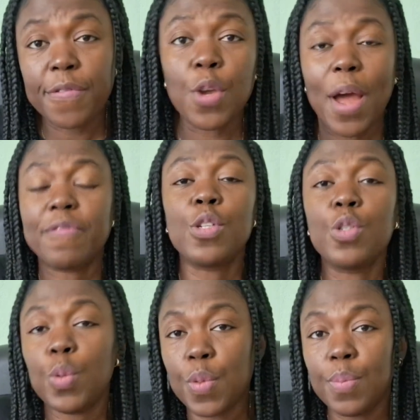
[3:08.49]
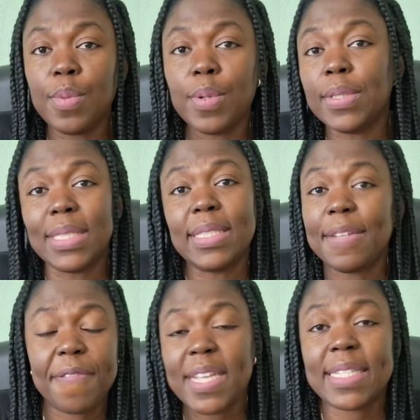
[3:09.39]
You have to do
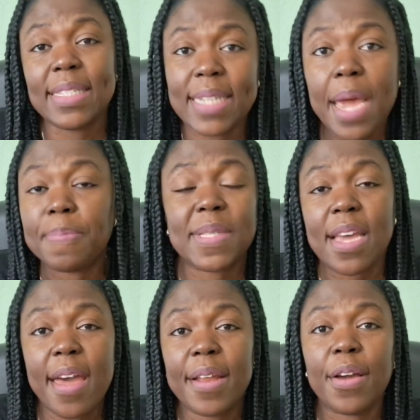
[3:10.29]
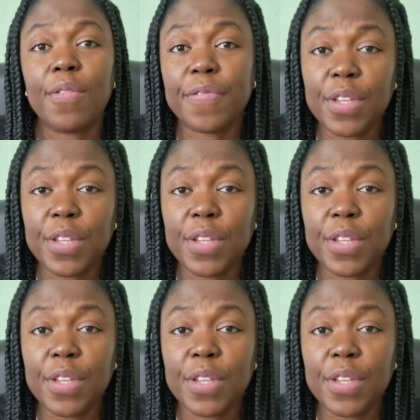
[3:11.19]
defense in depth, kind of,